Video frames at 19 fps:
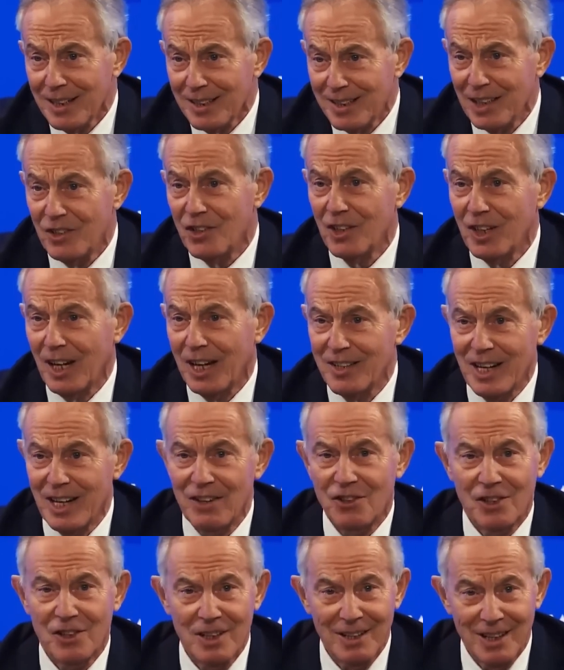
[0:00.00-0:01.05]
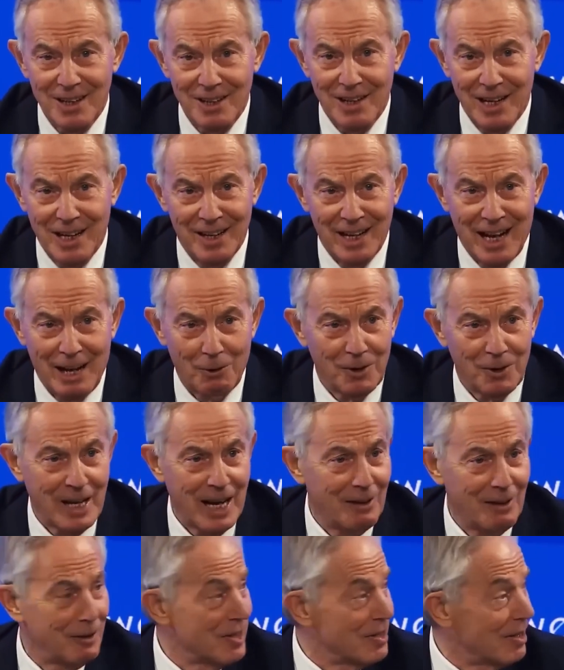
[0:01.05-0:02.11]
Digitization in
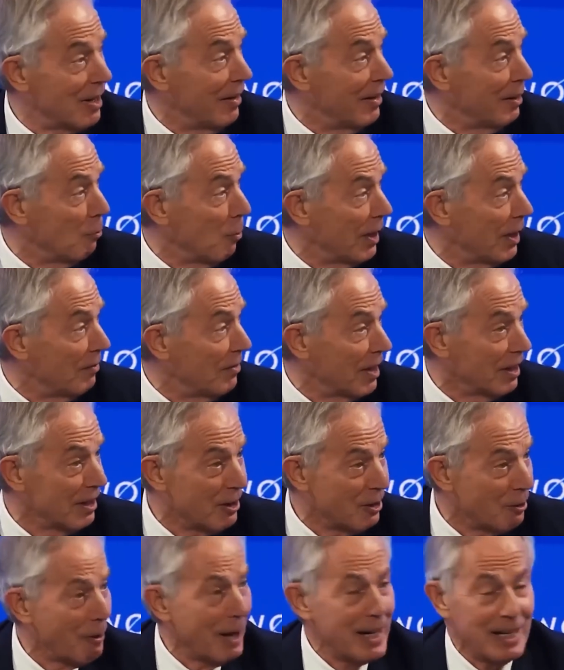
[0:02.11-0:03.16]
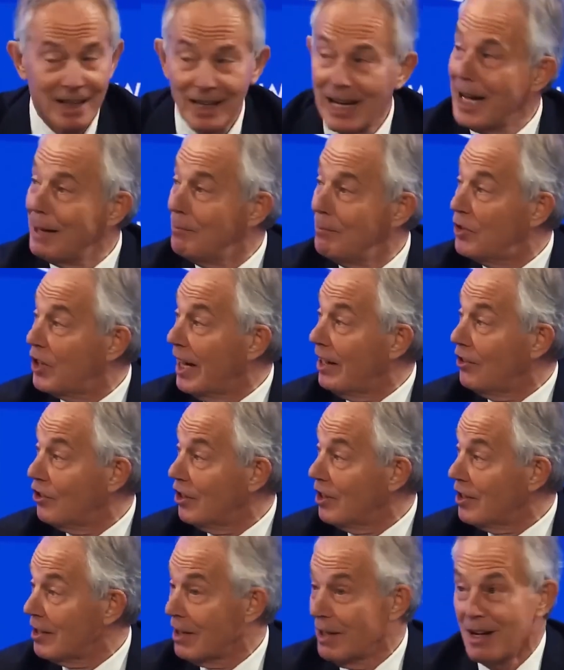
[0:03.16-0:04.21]
healthcare is, I think, one of the great game
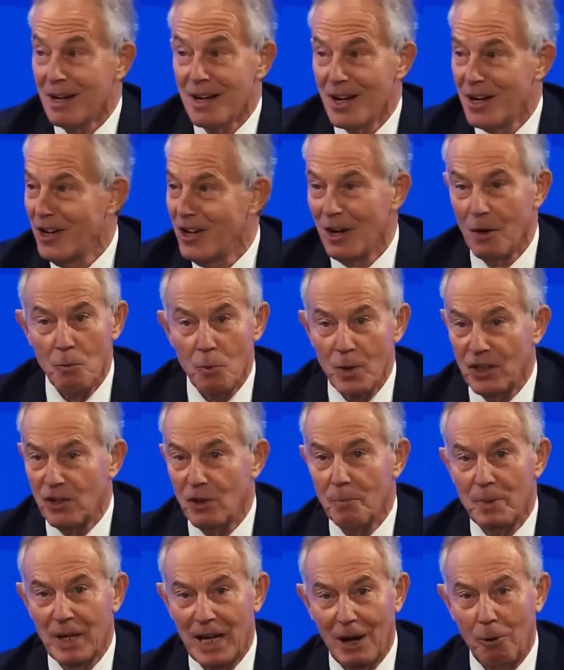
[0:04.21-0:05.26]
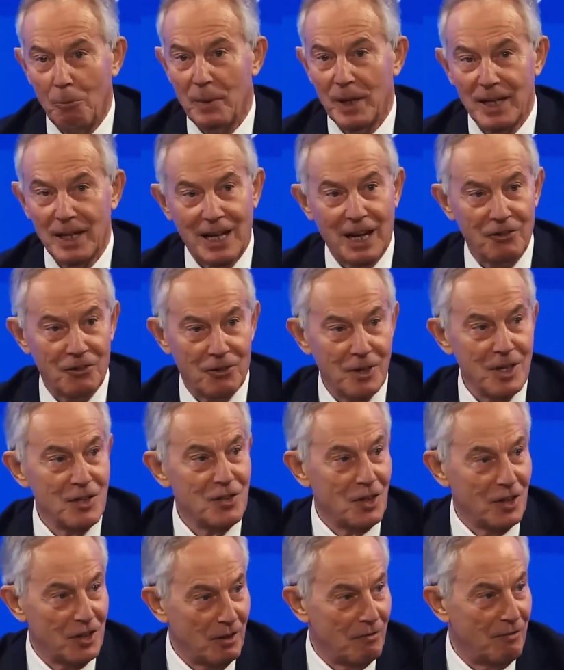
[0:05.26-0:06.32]
changers. You know, we should be helping
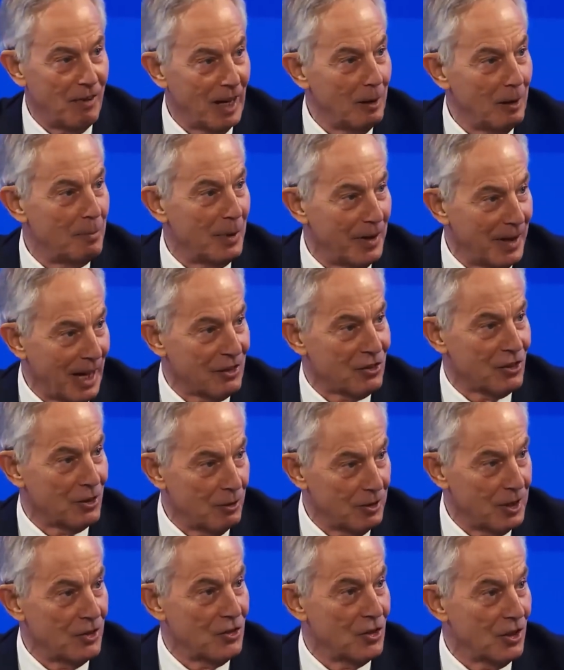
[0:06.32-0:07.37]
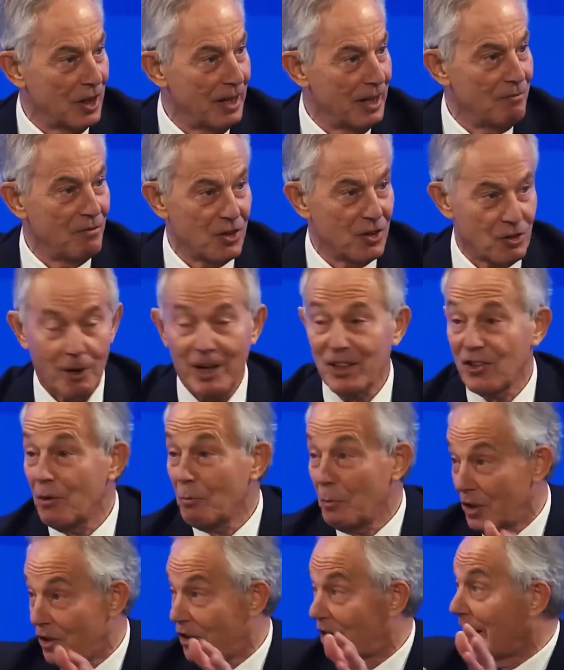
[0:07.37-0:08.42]
countries to develop a national digital
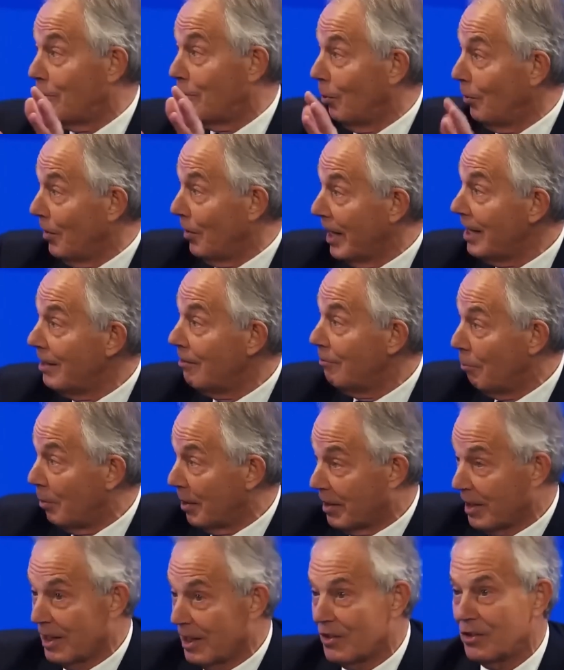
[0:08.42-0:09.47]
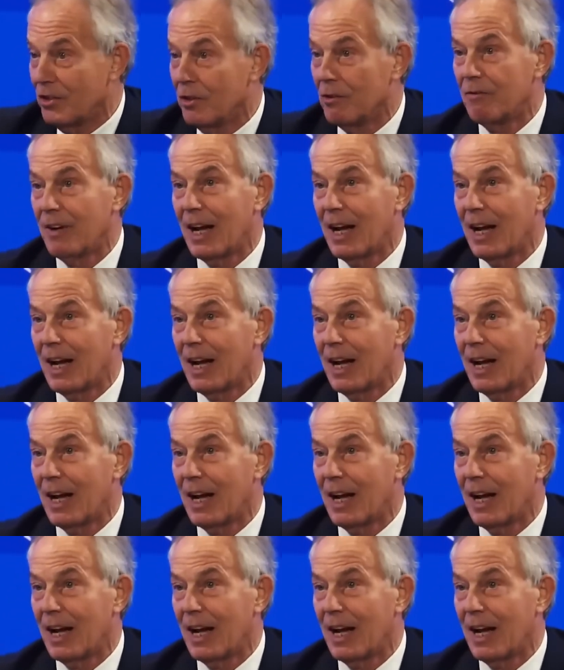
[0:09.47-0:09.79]
infrastructure, which they will need with these new